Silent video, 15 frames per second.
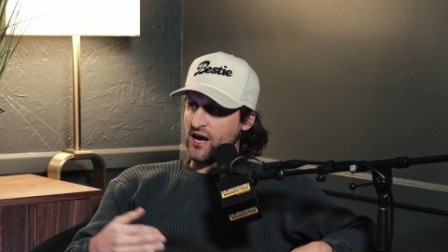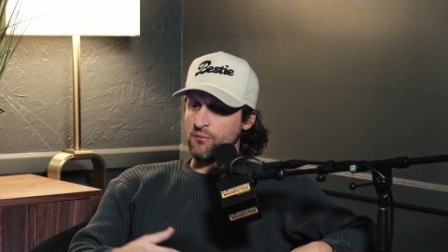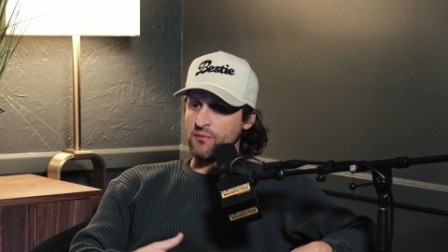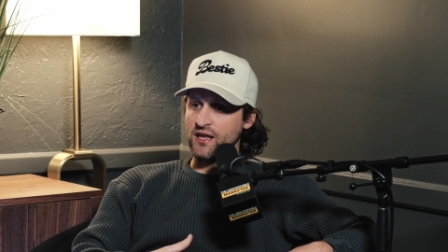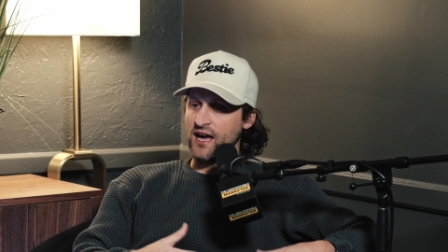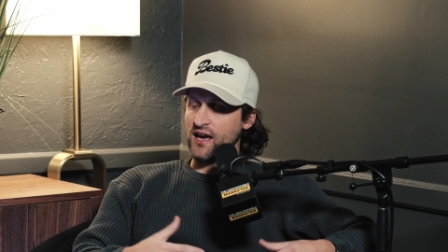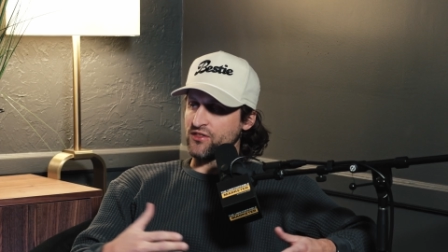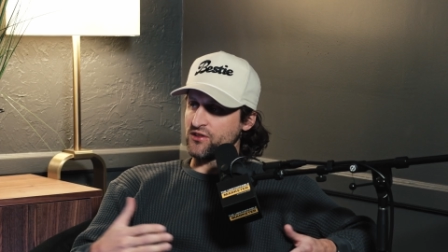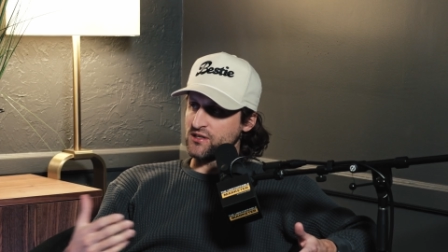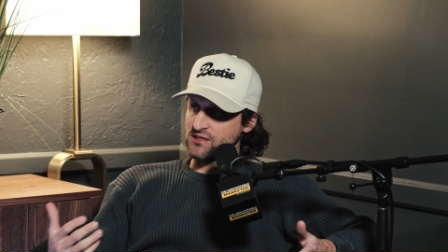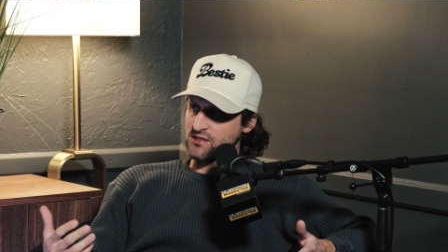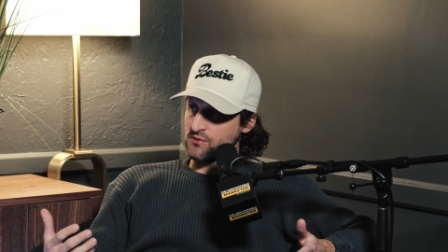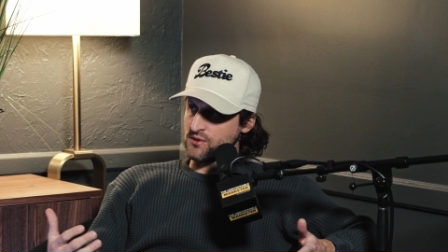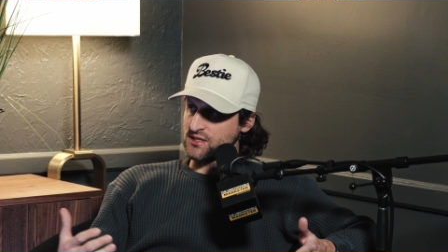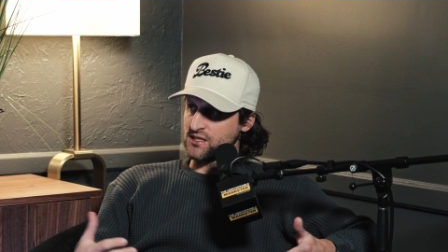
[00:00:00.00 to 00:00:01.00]
how many
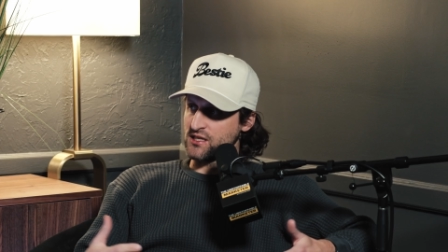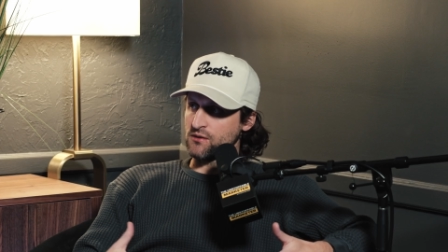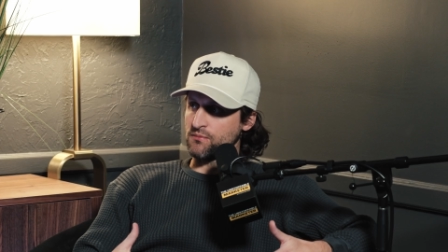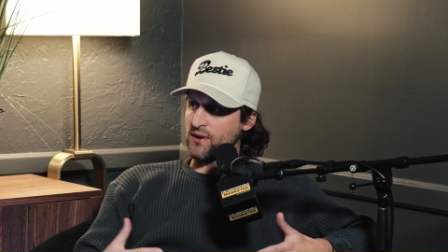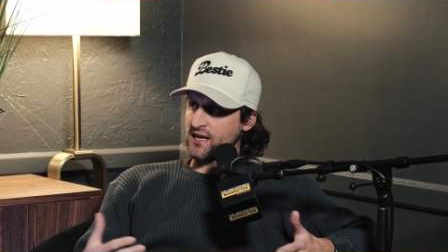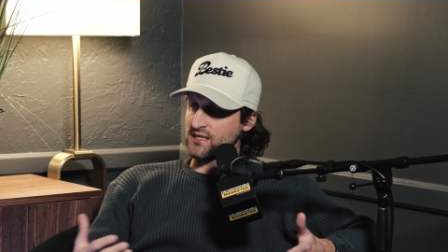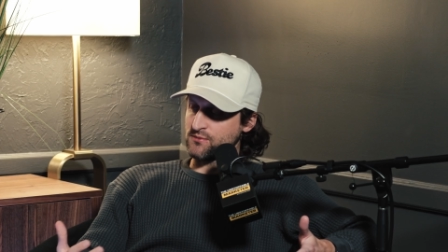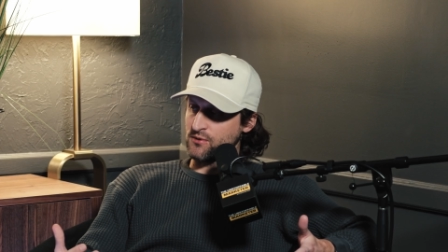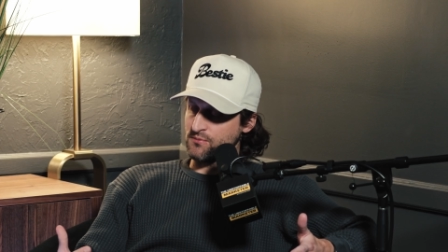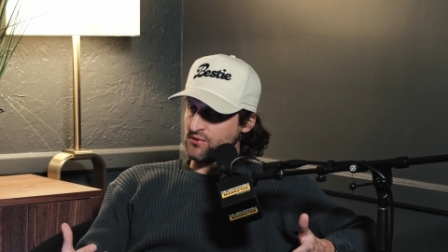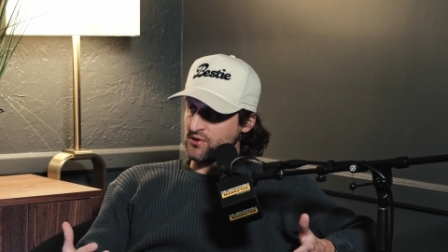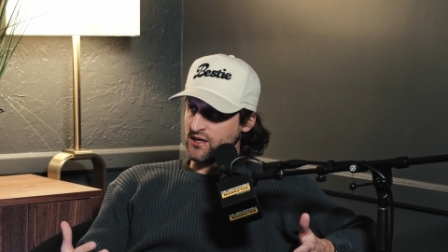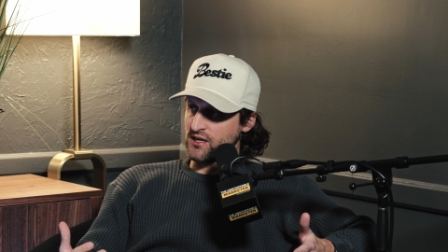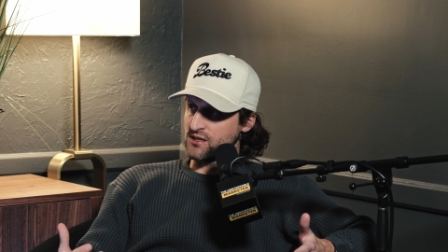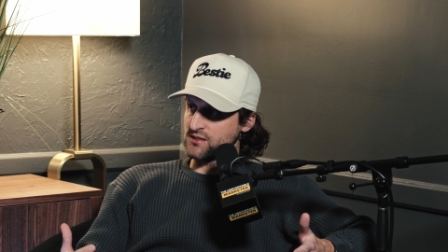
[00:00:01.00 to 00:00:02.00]
athletes do we see or basketball
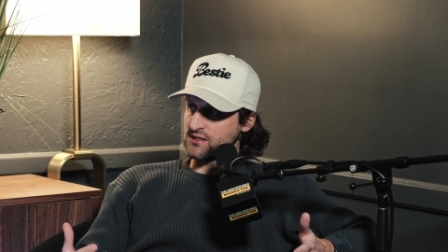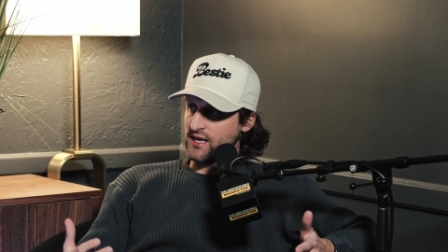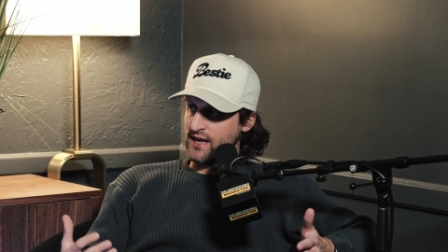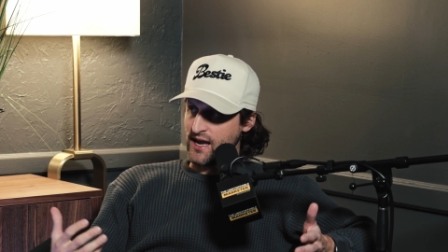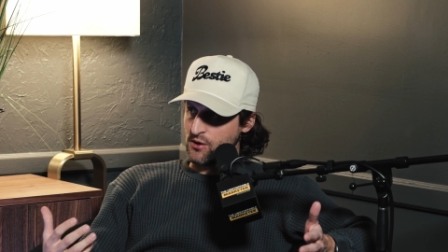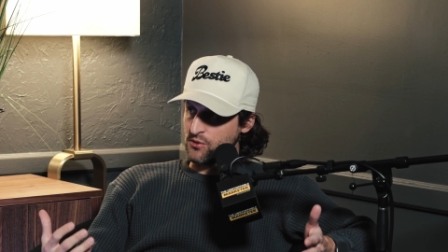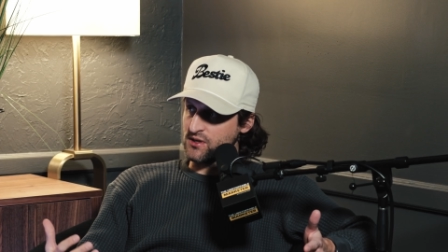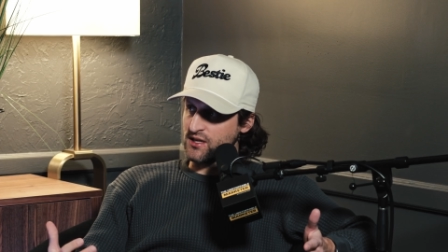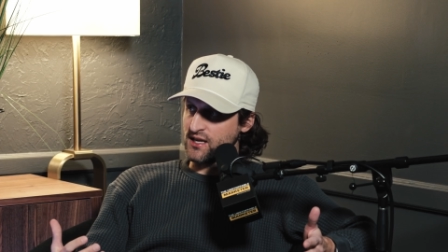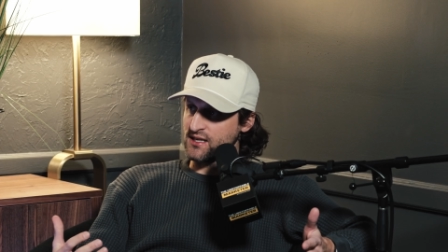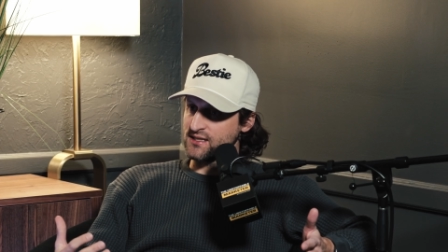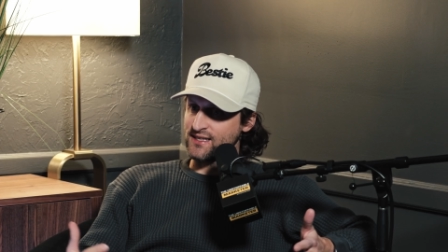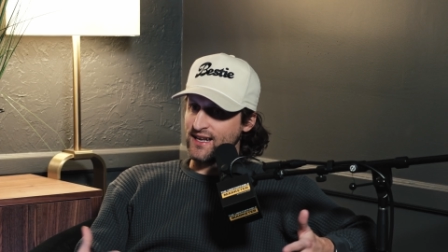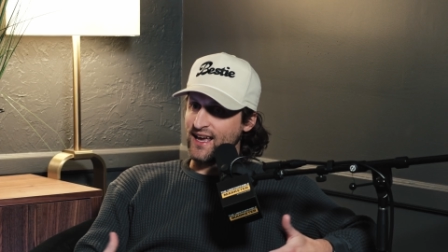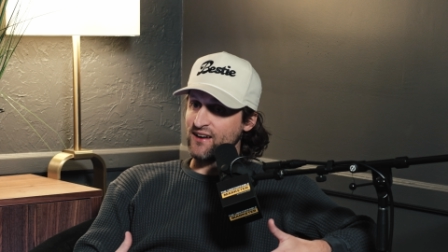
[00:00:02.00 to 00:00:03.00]
players
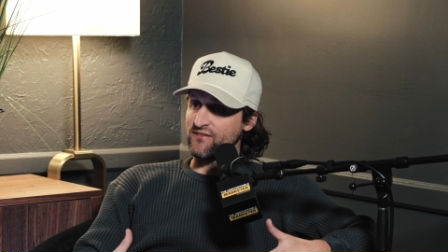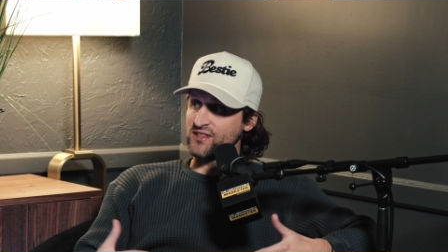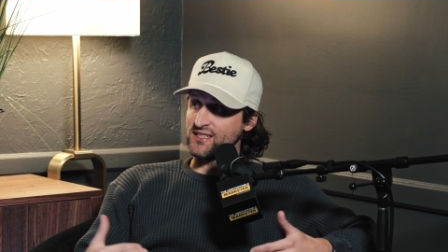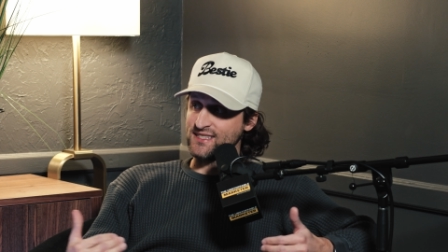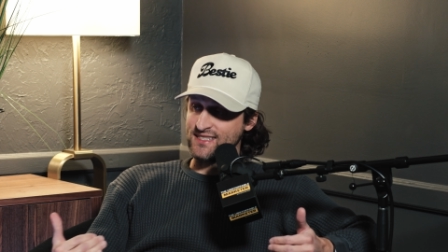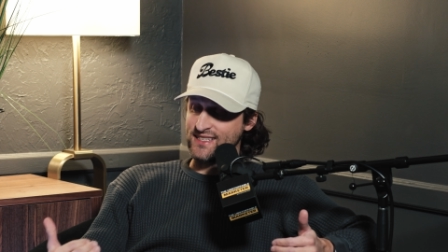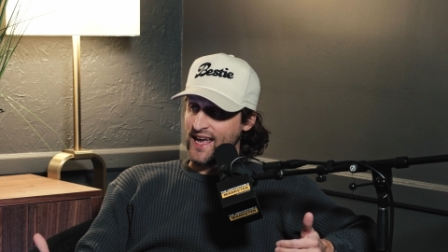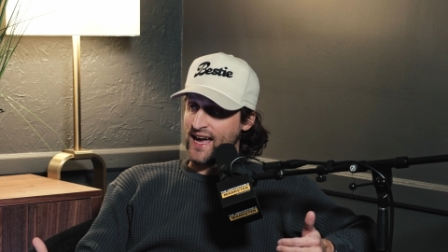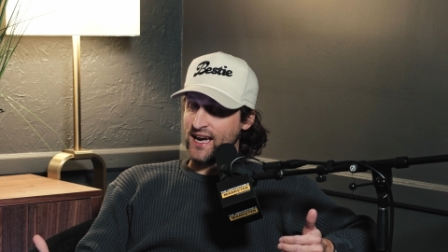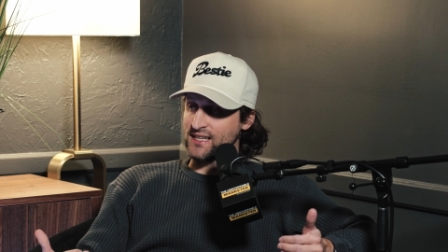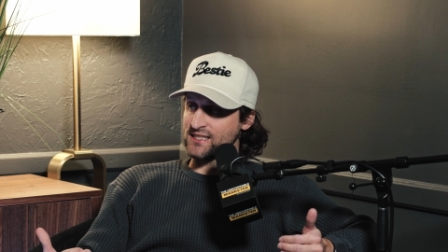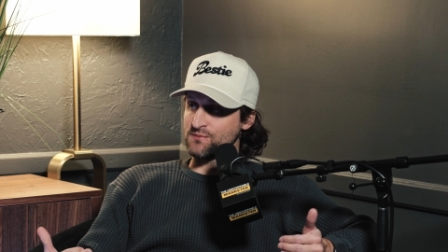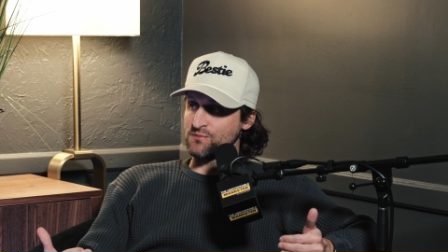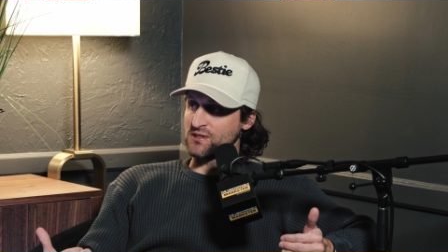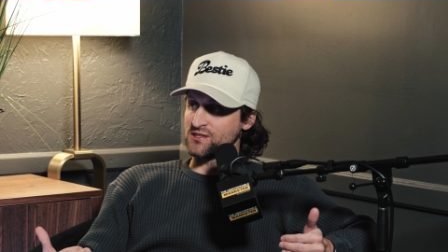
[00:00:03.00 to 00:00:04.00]
nowadays that have the
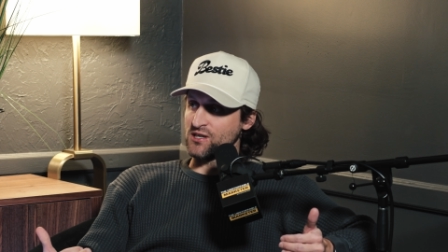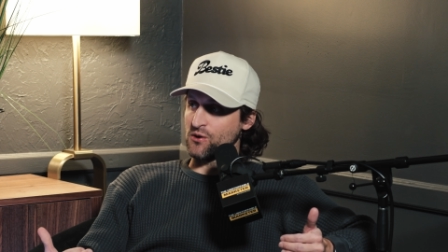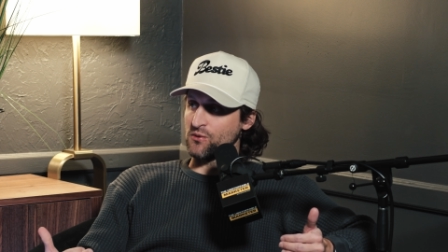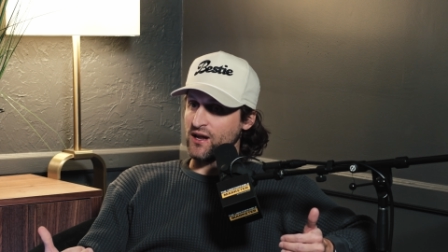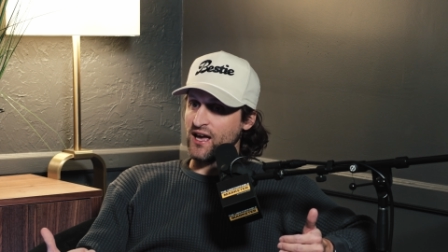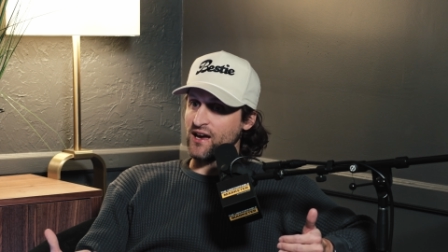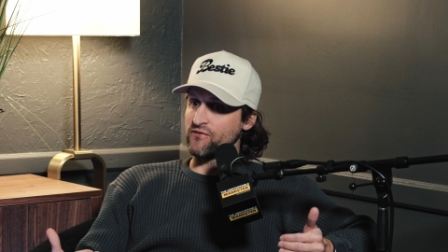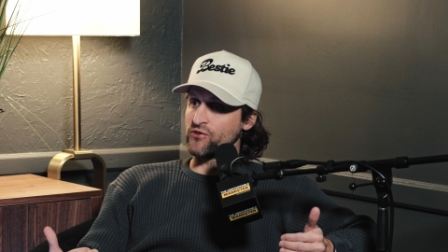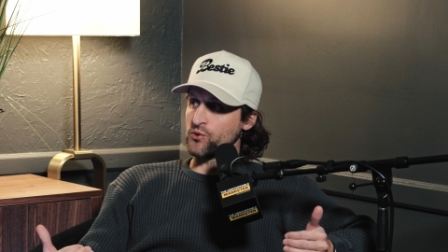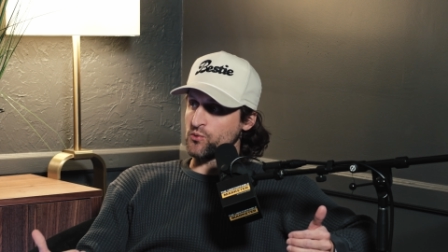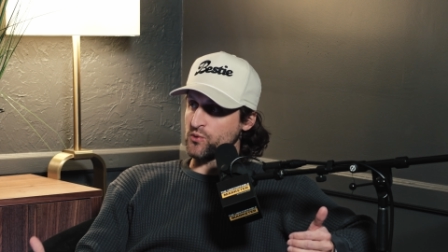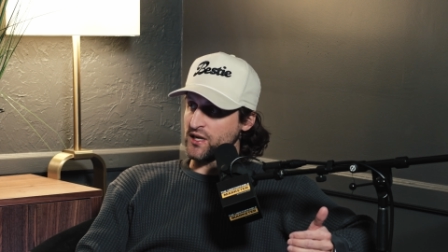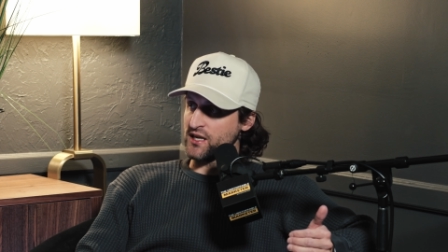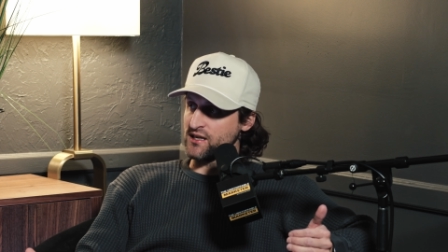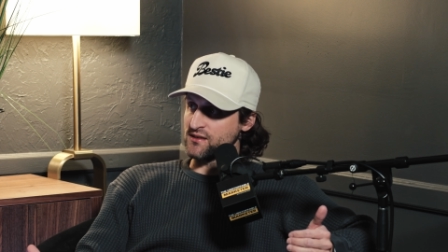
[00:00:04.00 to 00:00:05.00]
stats but don't have the
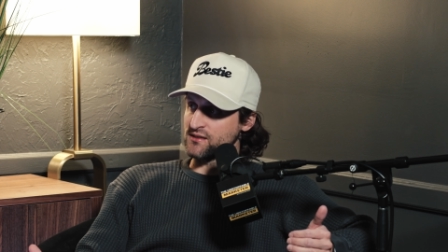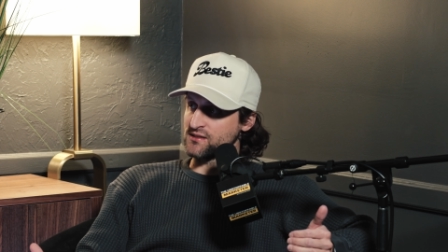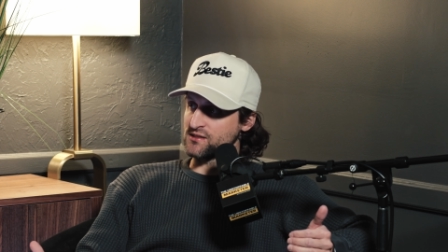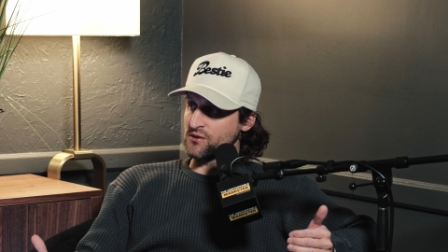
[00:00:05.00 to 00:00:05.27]
rings?